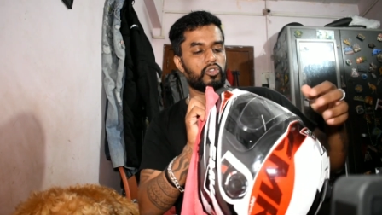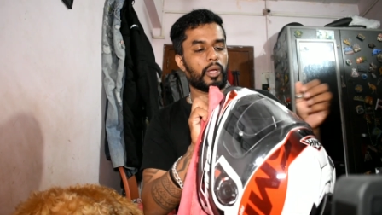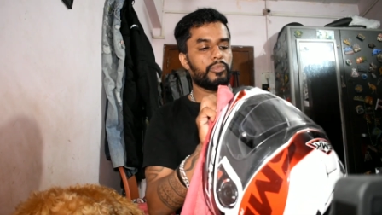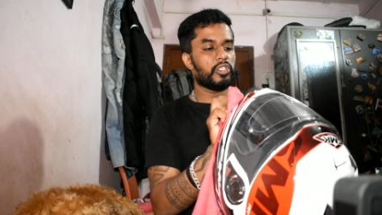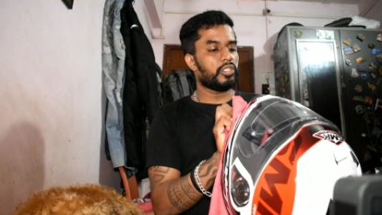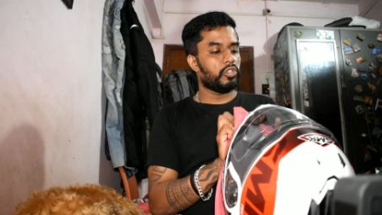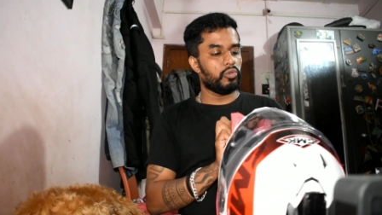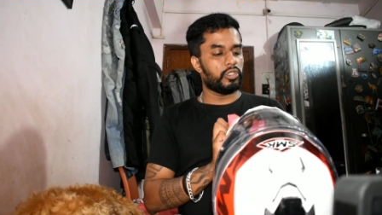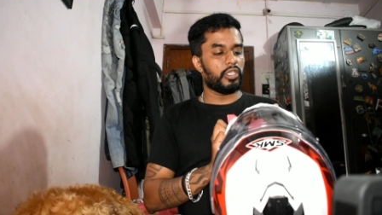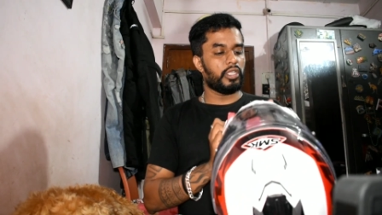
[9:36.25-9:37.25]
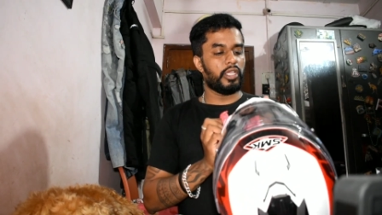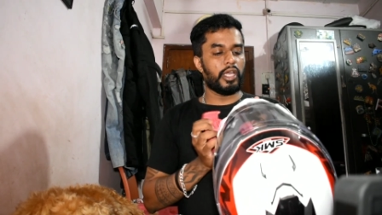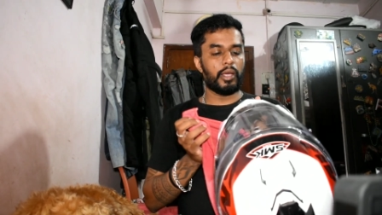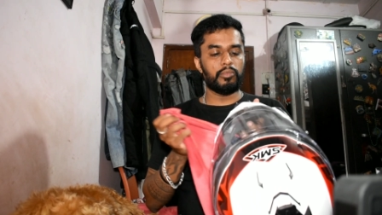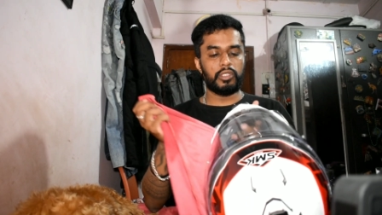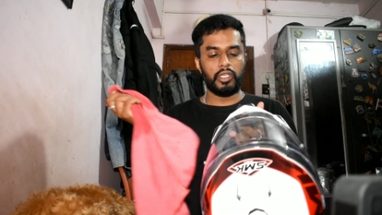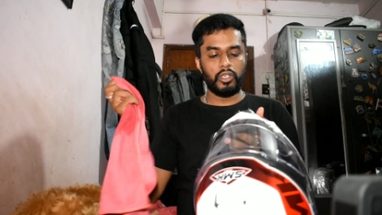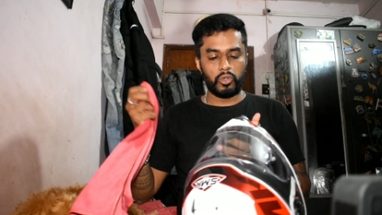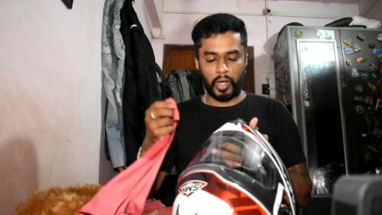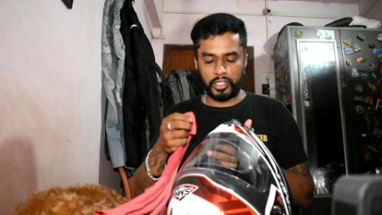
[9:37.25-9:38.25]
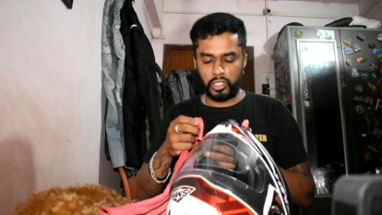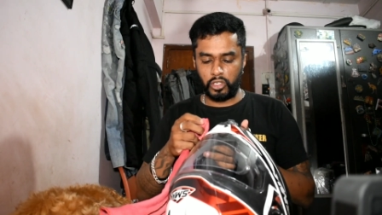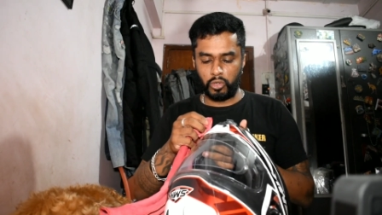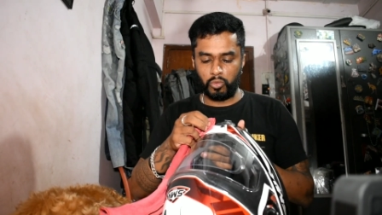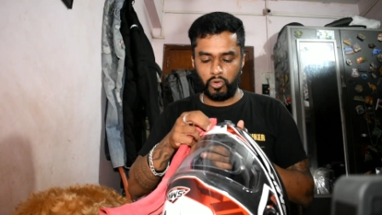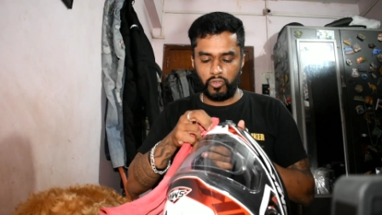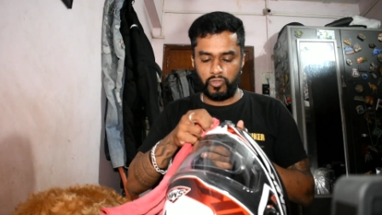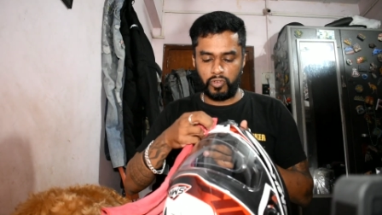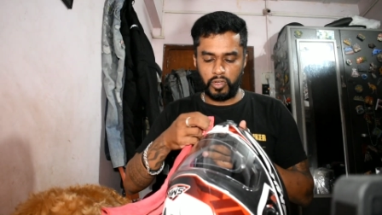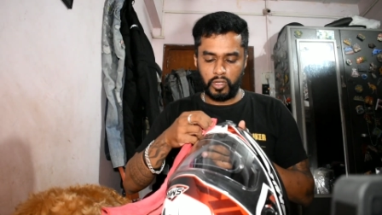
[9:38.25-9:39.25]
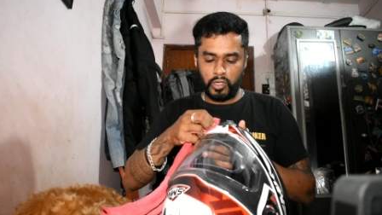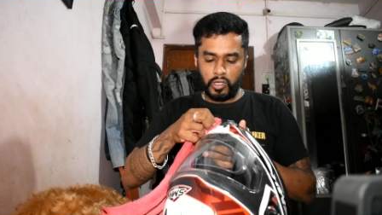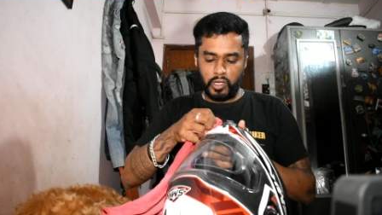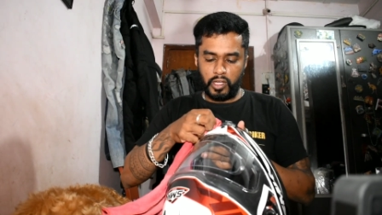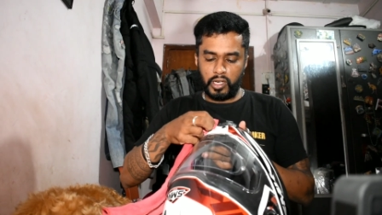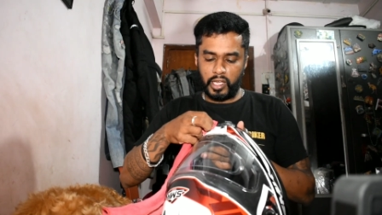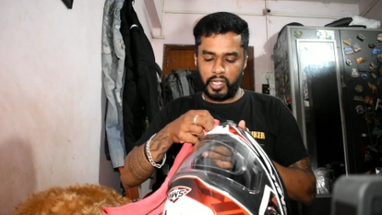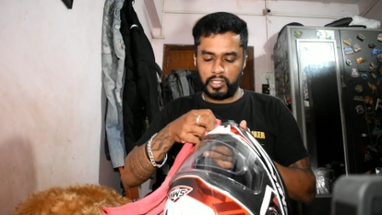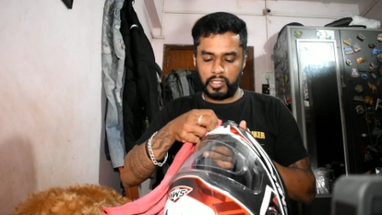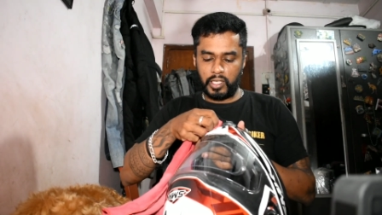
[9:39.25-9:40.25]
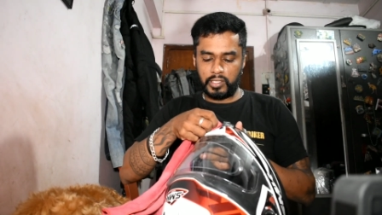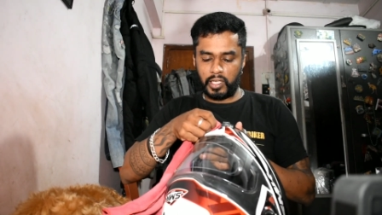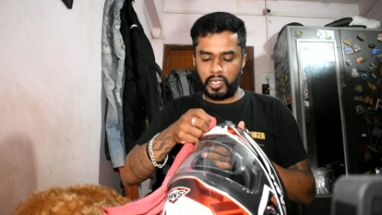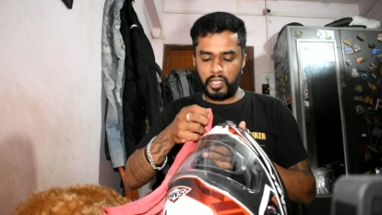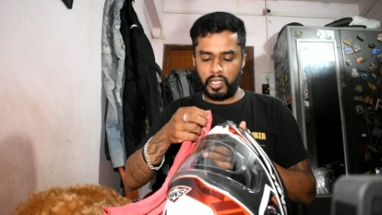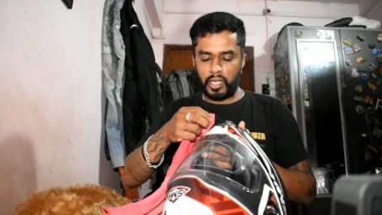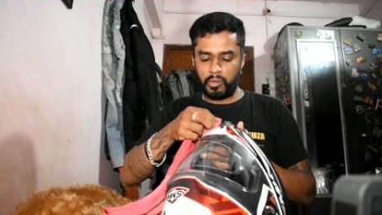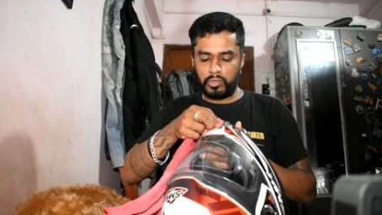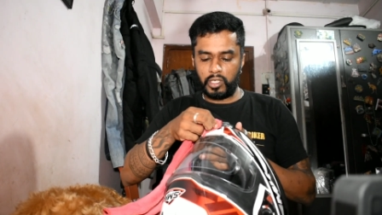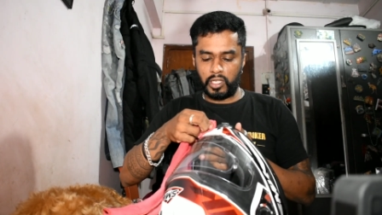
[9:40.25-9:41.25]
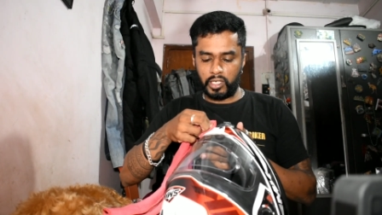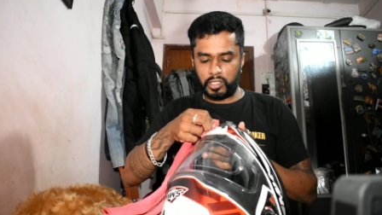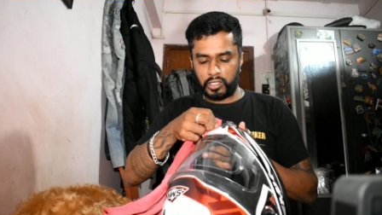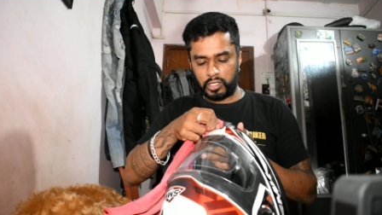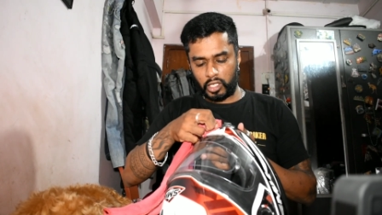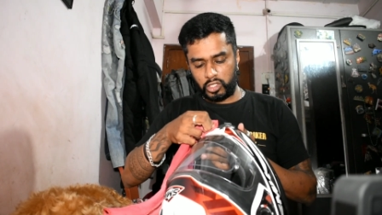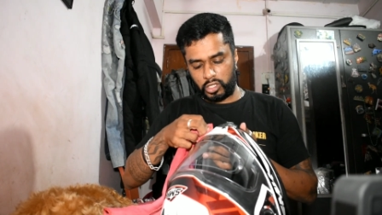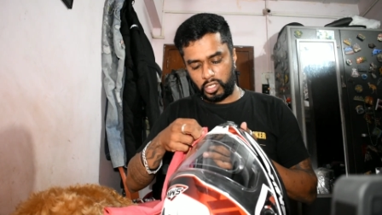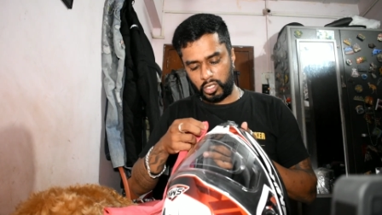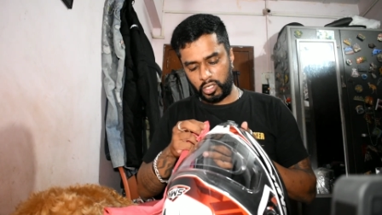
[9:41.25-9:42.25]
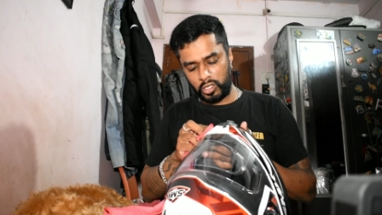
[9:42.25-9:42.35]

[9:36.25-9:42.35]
So I'm just using the M-Seal to actually remove in case there's any M-Seal that is touched